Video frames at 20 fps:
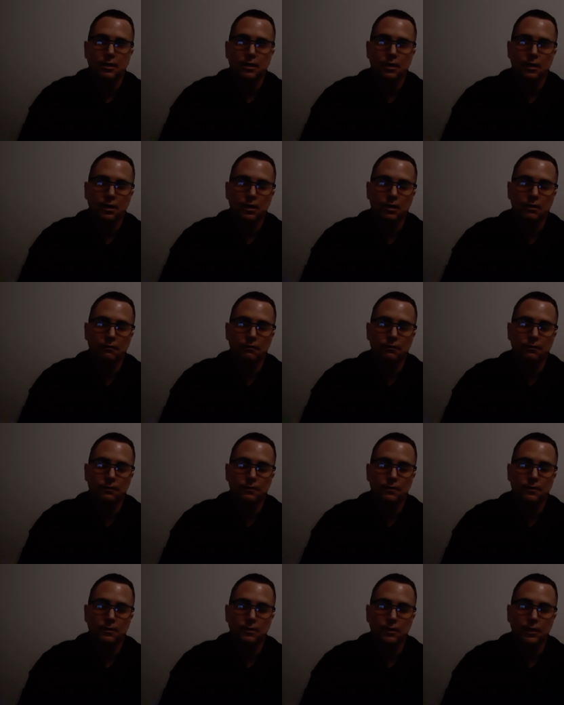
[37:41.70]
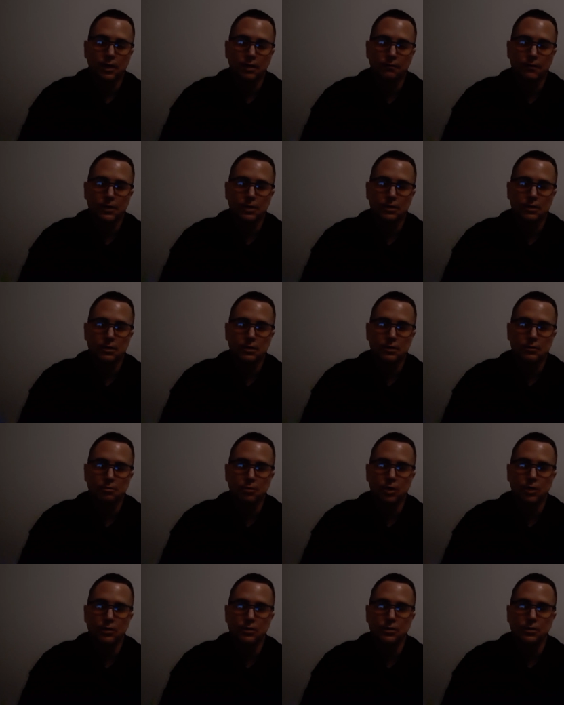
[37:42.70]
of, of it,
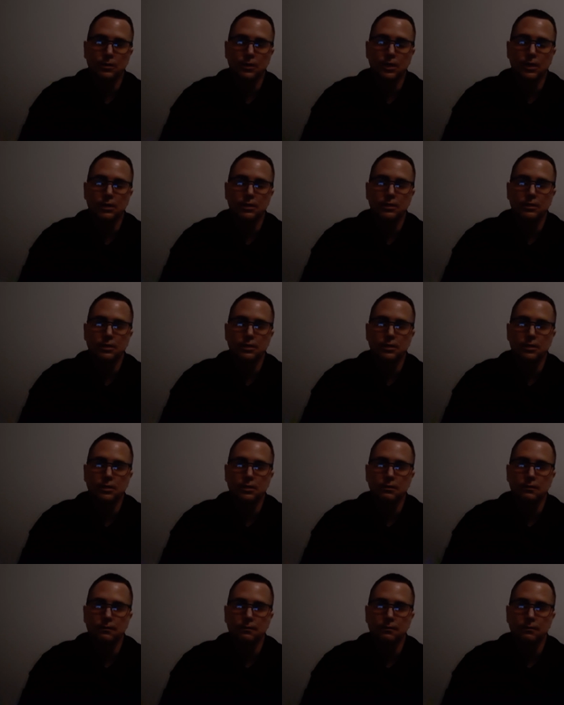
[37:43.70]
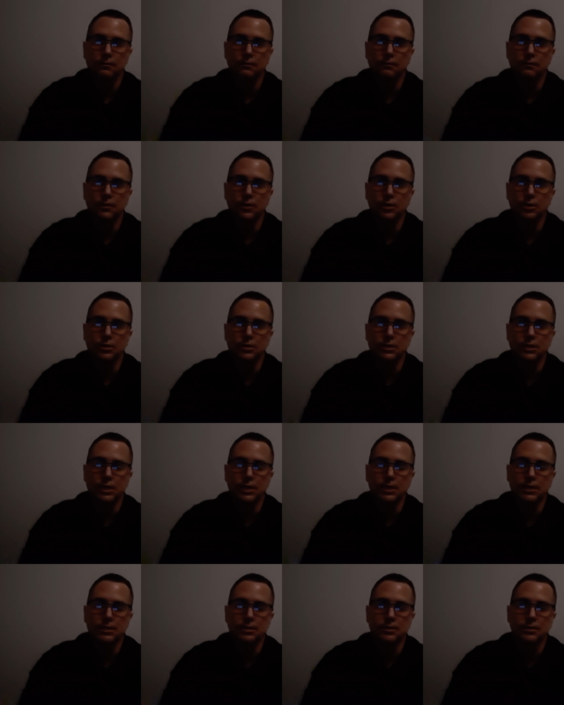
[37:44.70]
spirituality versus
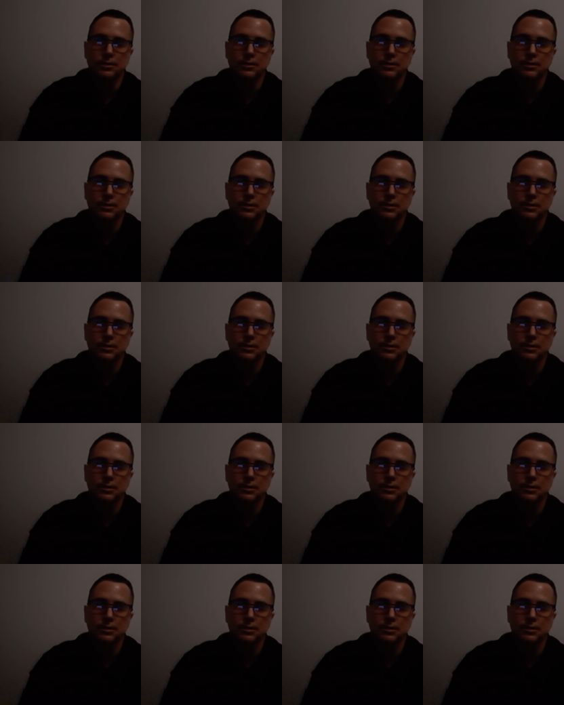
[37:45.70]
science.